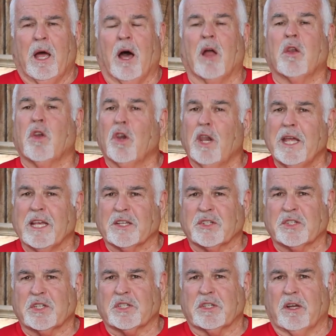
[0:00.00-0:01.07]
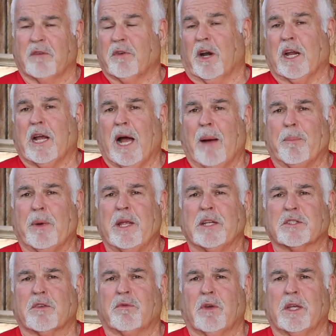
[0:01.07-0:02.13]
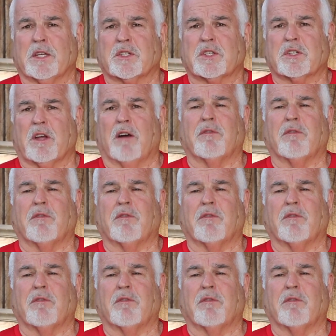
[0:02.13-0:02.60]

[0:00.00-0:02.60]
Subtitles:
a list, a very comprehensive list,